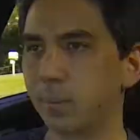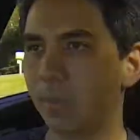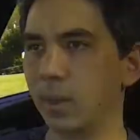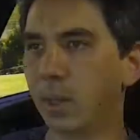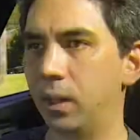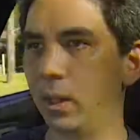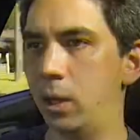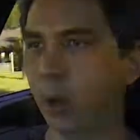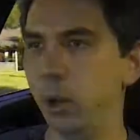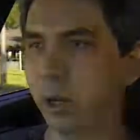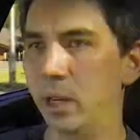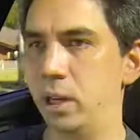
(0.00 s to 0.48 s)

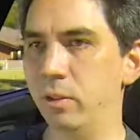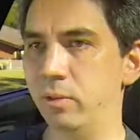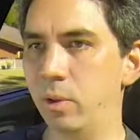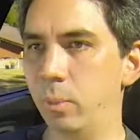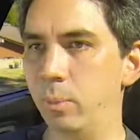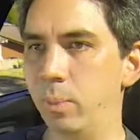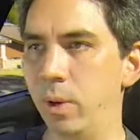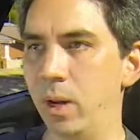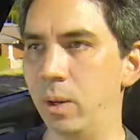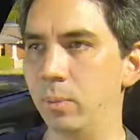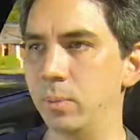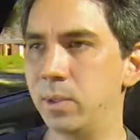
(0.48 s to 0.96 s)
Going over
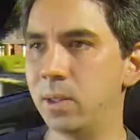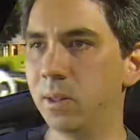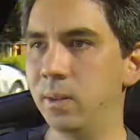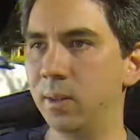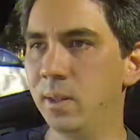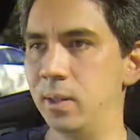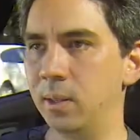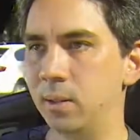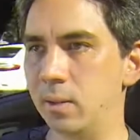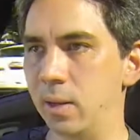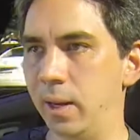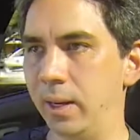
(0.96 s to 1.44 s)
bumps and
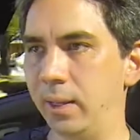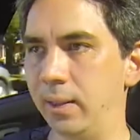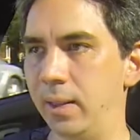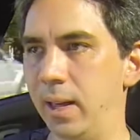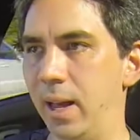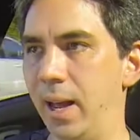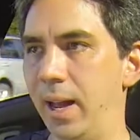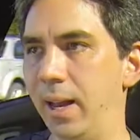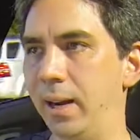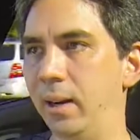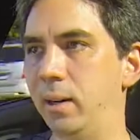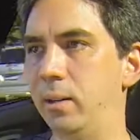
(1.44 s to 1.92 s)
things like
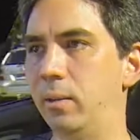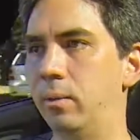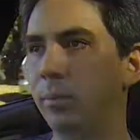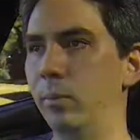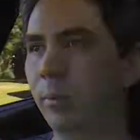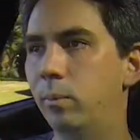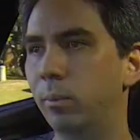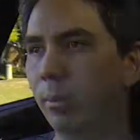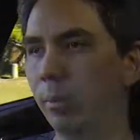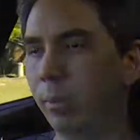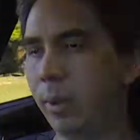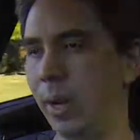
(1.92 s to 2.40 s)
that,
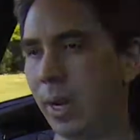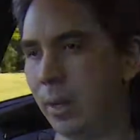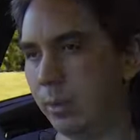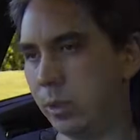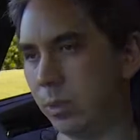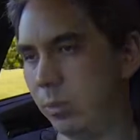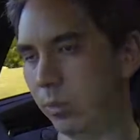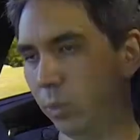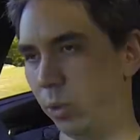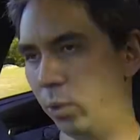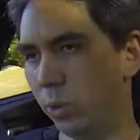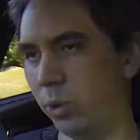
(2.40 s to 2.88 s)
perhaps
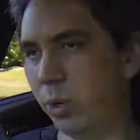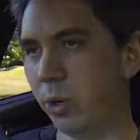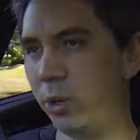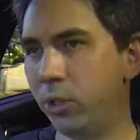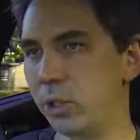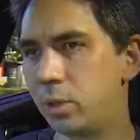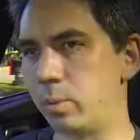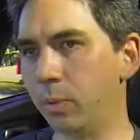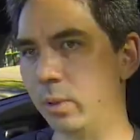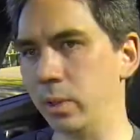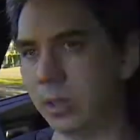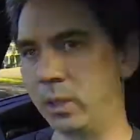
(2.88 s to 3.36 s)
more
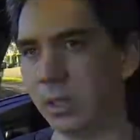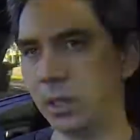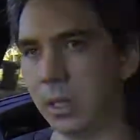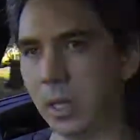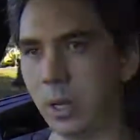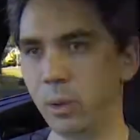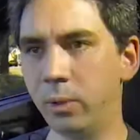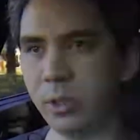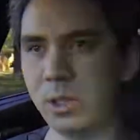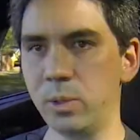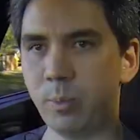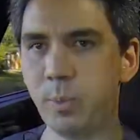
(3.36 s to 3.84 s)
noticeable in the
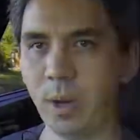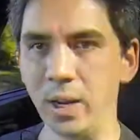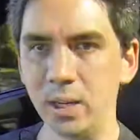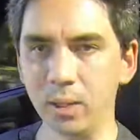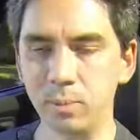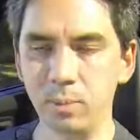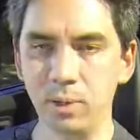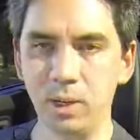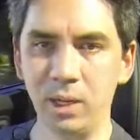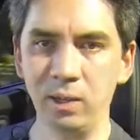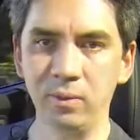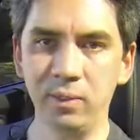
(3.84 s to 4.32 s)
lower specs,
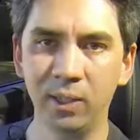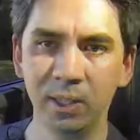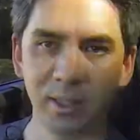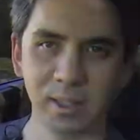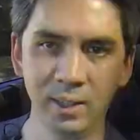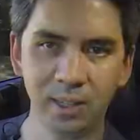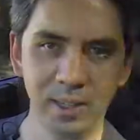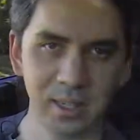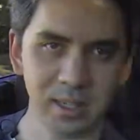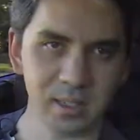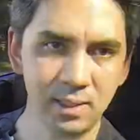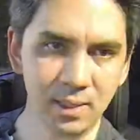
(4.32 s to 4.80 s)
but even in
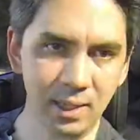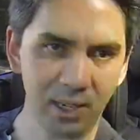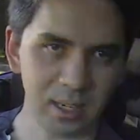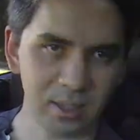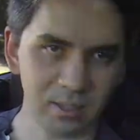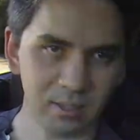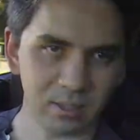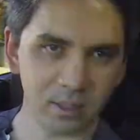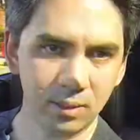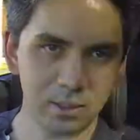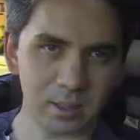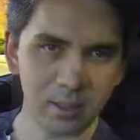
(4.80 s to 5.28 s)
this, it
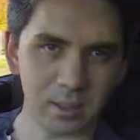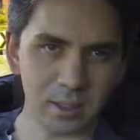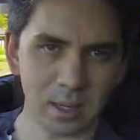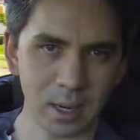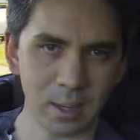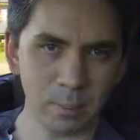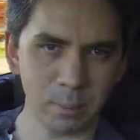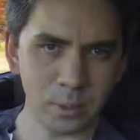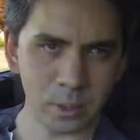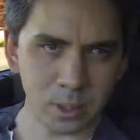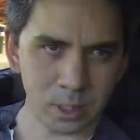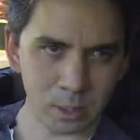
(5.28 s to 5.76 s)

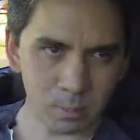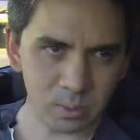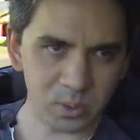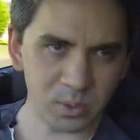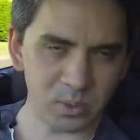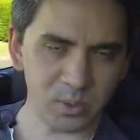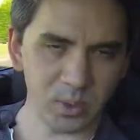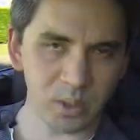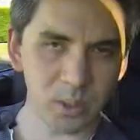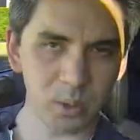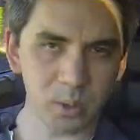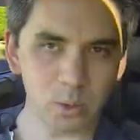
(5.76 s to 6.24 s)
sometimes
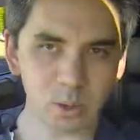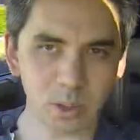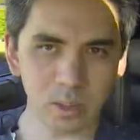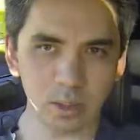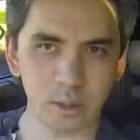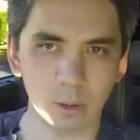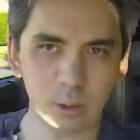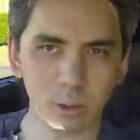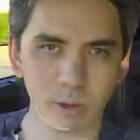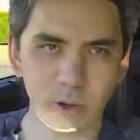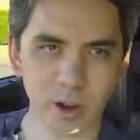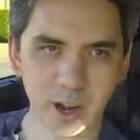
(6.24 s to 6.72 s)
feels a
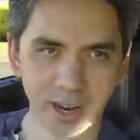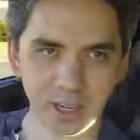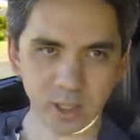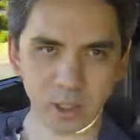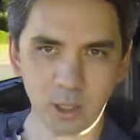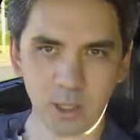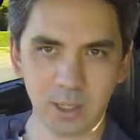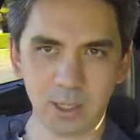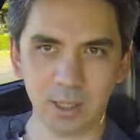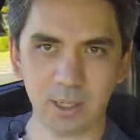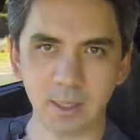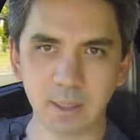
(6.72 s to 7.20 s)
little
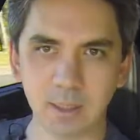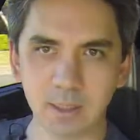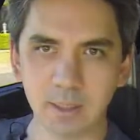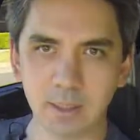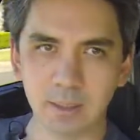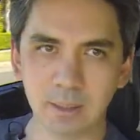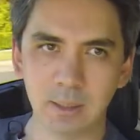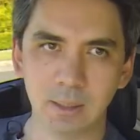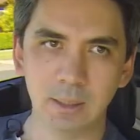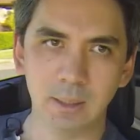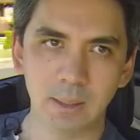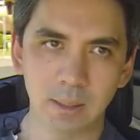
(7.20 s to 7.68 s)
crashy.
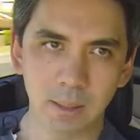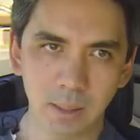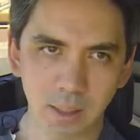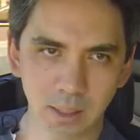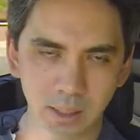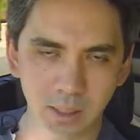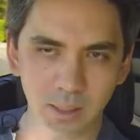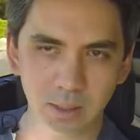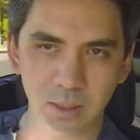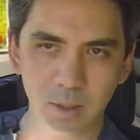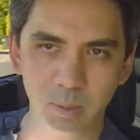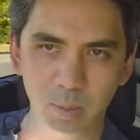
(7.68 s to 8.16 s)

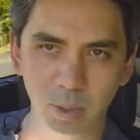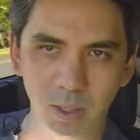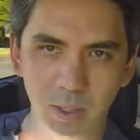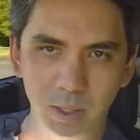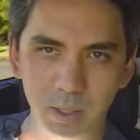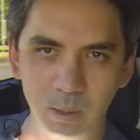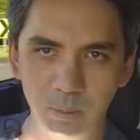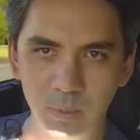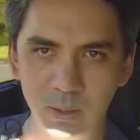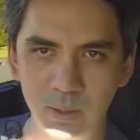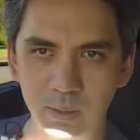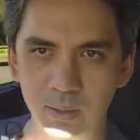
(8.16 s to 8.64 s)
Speed
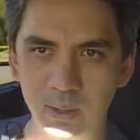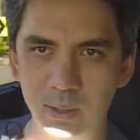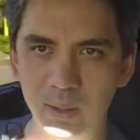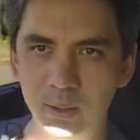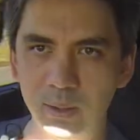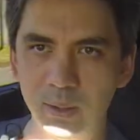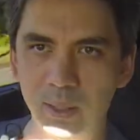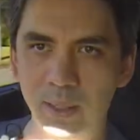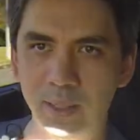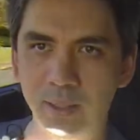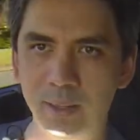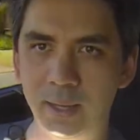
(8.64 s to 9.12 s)
humps and things
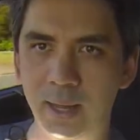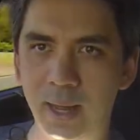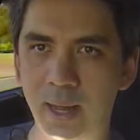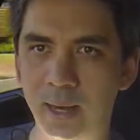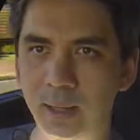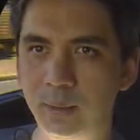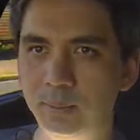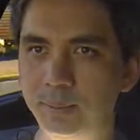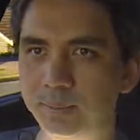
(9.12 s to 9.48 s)
like that.